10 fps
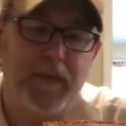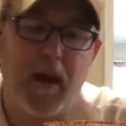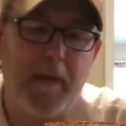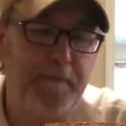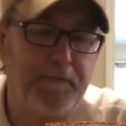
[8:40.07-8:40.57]

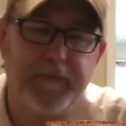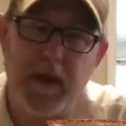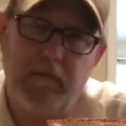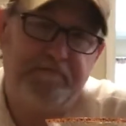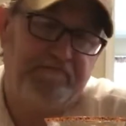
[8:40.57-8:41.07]
Um,
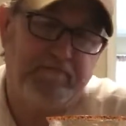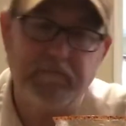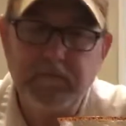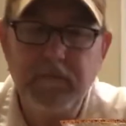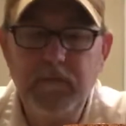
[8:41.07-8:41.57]

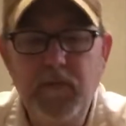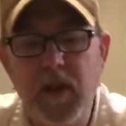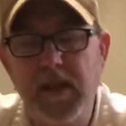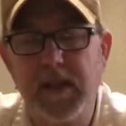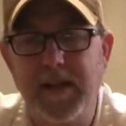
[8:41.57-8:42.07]

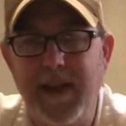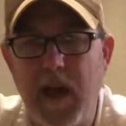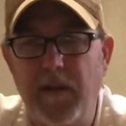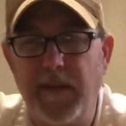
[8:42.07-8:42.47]
sitting out on the